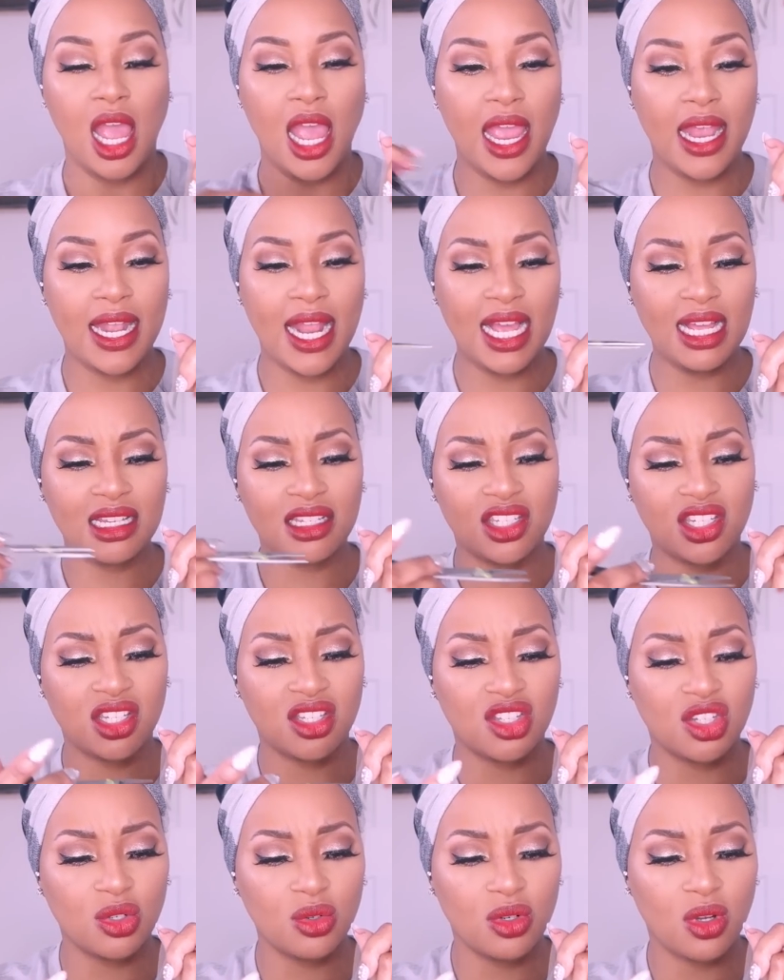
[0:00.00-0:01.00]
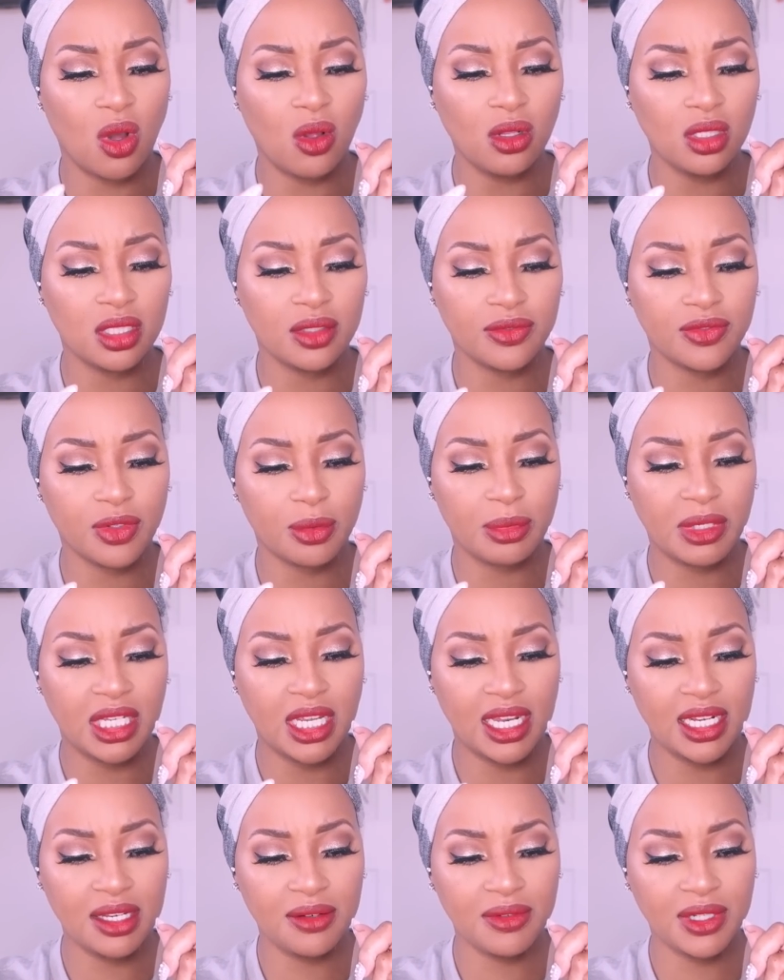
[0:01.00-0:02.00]
And that is just too golden for me.
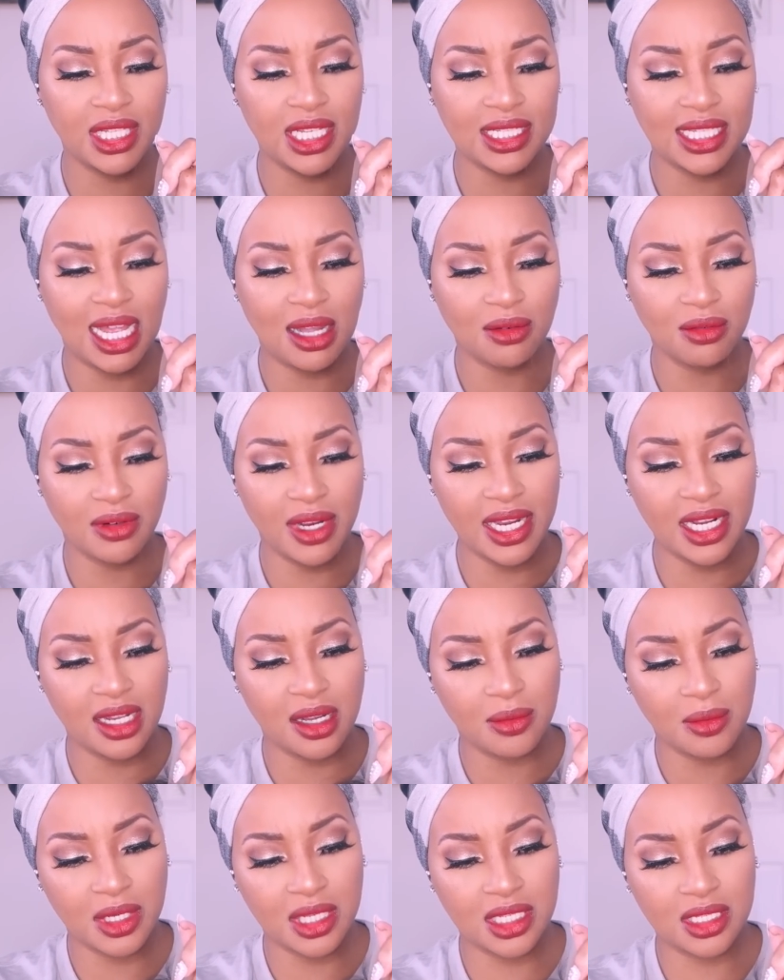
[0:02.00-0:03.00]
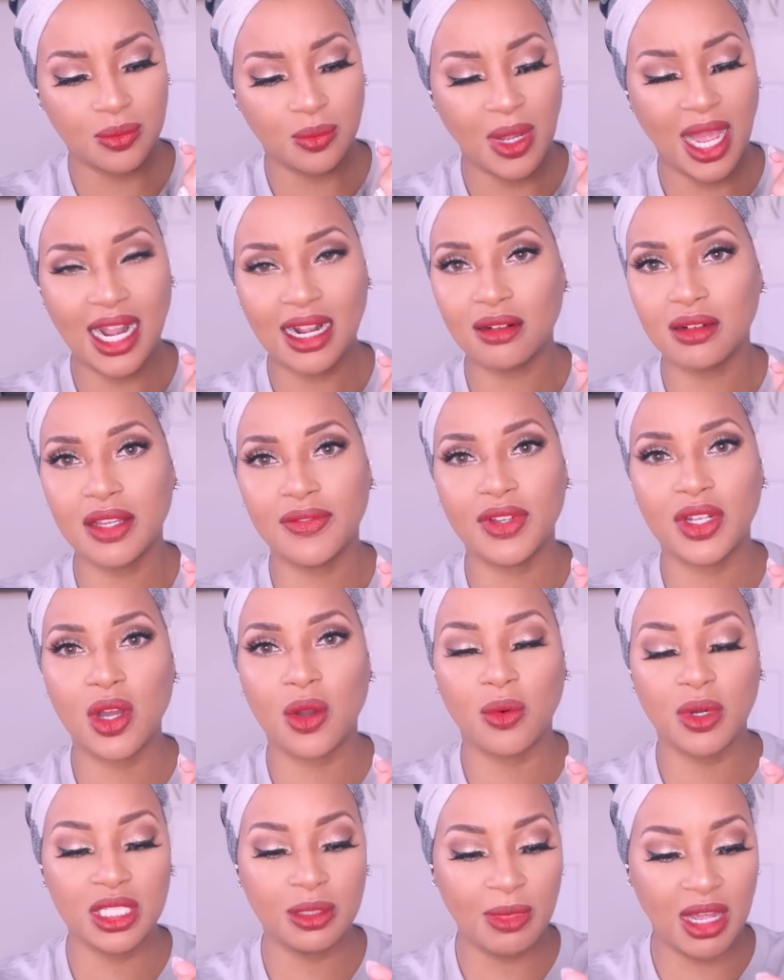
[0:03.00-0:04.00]
I didn't realize how red I was. Well, I don't even
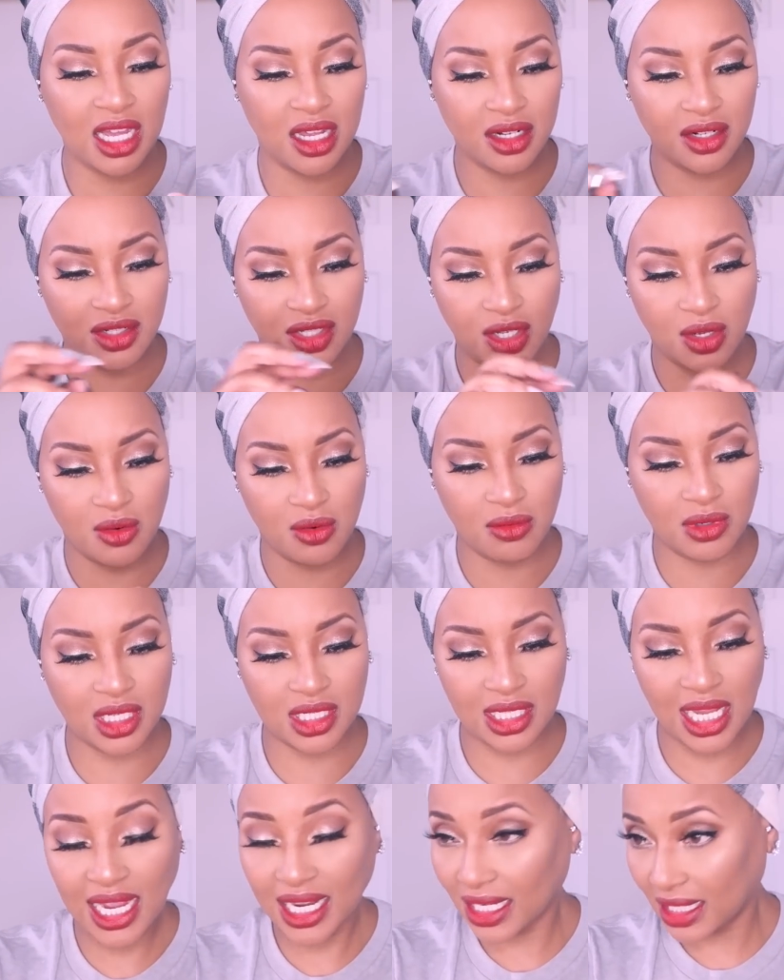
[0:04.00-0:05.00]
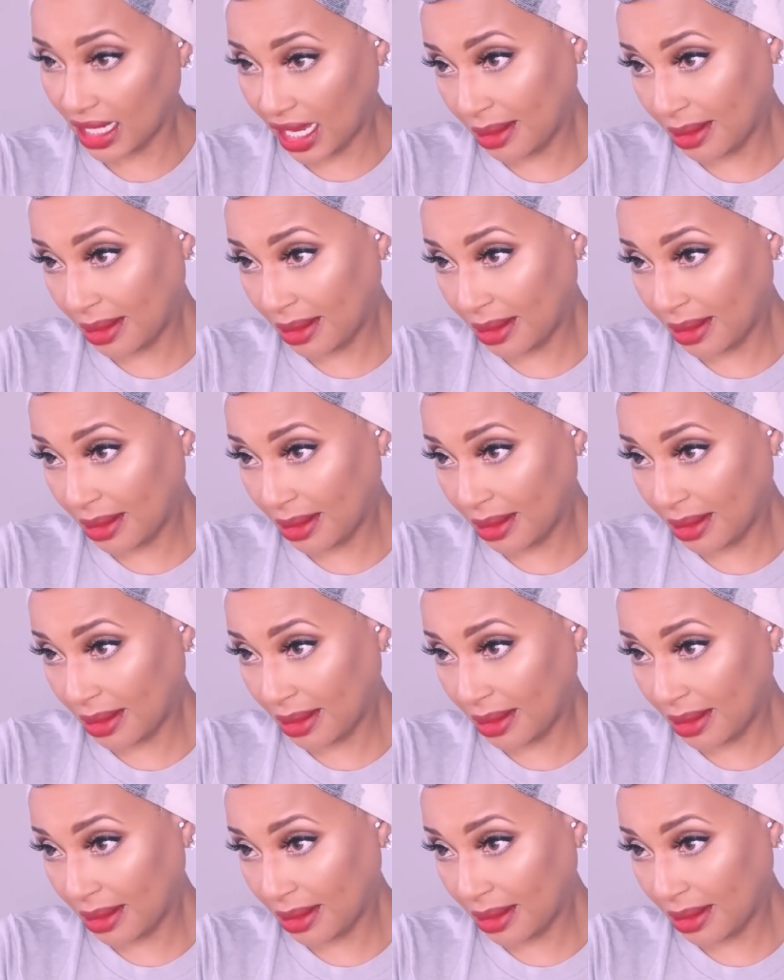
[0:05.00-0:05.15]
know what's my undertone, because I